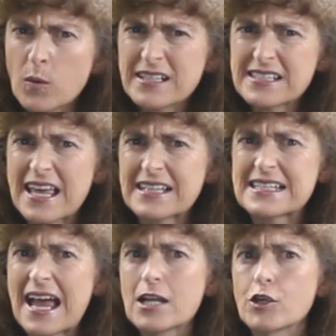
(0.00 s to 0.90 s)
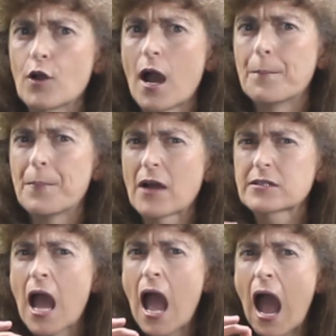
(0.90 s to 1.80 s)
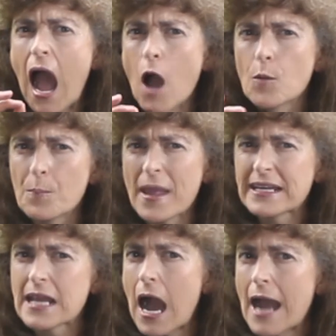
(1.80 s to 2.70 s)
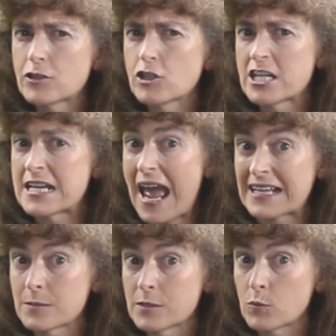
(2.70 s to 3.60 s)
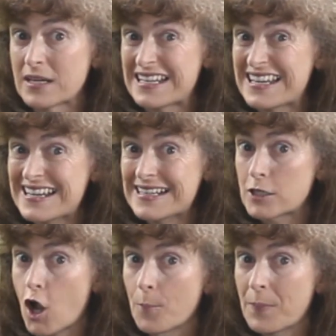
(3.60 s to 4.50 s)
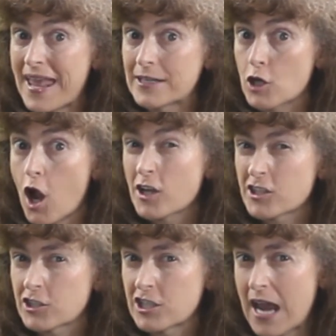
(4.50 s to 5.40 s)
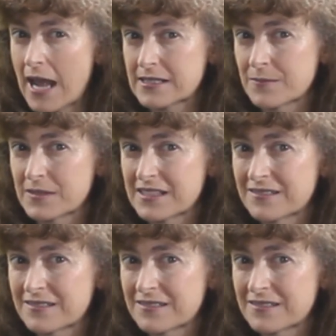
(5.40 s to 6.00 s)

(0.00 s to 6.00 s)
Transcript: what does that tell you about how many hydrogen atoms we need compared to oxygen atoms?